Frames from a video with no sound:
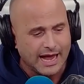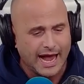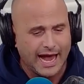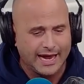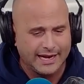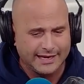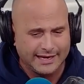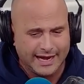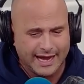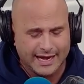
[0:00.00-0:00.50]

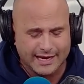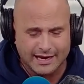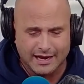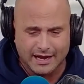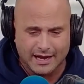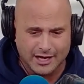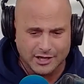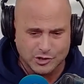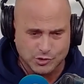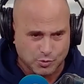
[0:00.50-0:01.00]
And yet
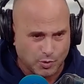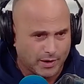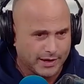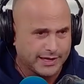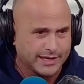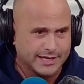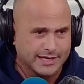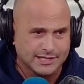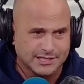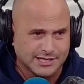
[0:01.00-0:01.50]
20
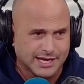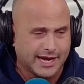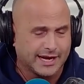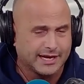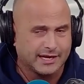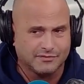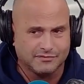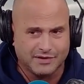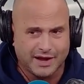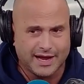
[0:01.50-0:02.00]

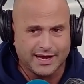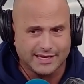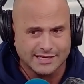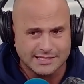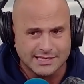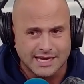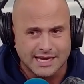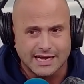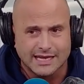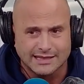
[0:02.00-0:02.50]
consecutive
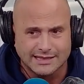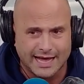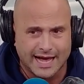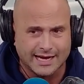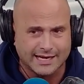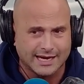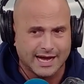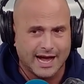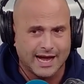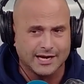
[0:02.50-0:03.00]
days,
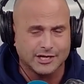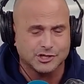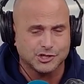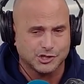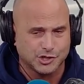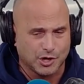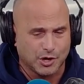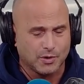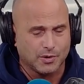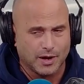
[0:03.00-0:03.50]
that guy
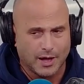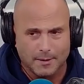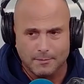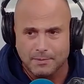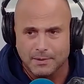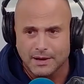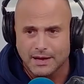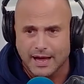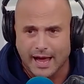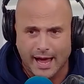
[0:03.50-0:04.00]
showed up
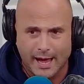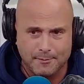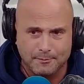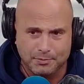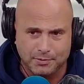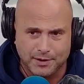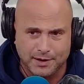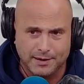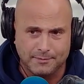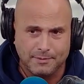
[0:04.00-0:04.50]
and
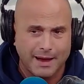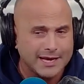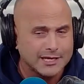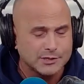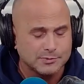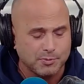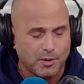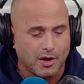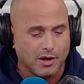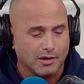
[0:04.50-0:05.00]
played
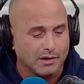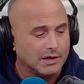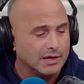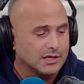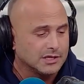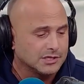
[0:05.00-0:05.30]
baseball.